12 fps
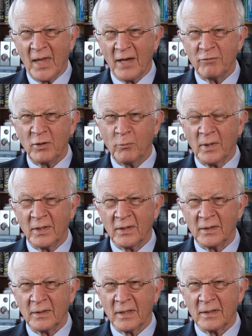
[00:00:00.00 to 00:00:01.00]

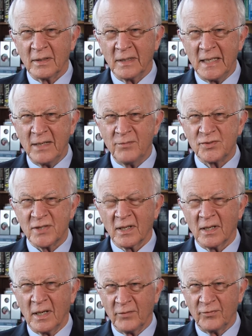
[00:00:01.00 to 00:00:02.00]
Everyone leaves a
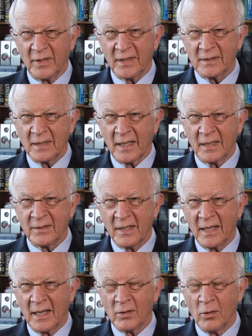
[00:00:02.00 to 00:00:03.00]
conflict like
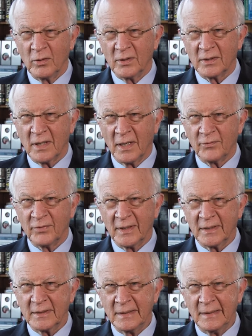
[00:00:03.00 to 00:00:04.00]
the Angolan
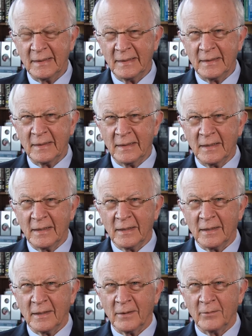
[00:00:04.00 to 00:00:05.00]
conflict
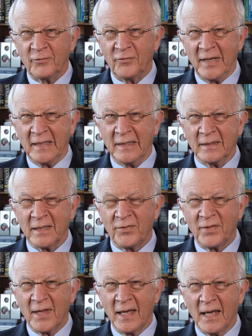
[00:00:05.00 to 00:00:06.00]
feeling
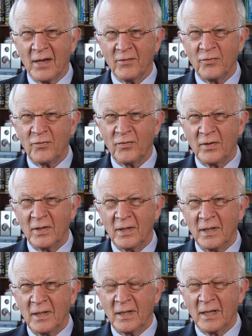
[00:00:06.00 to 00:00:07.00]
that they have
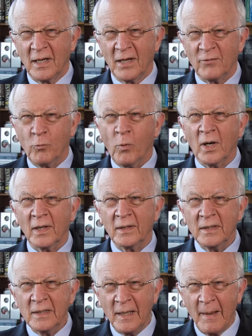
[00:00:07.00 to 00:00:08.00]

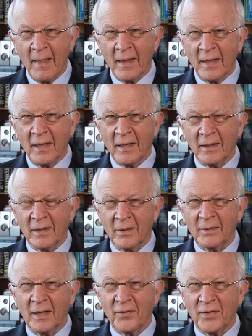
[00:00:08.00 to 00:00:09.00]
won.
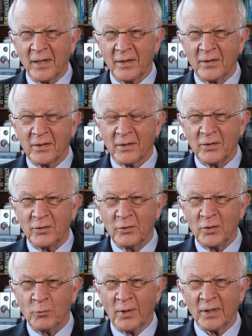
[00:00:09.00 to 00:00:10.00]
I think
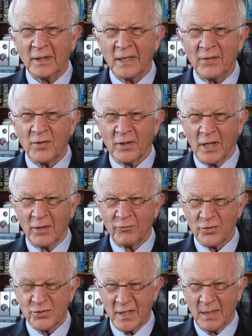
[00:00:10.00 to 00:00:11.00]
you want to leave the
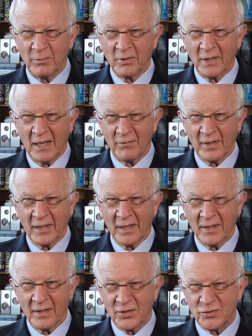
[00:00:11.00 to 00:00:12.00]
conference table
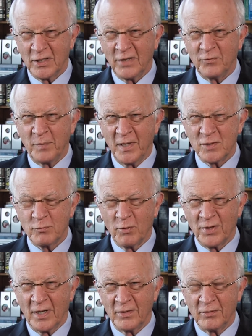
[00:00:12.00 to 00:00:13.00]
having achieved peace
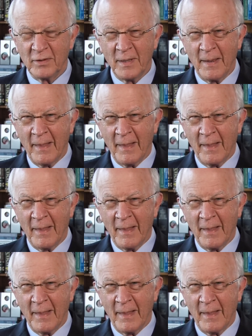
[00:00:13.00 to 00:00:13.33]
with honor.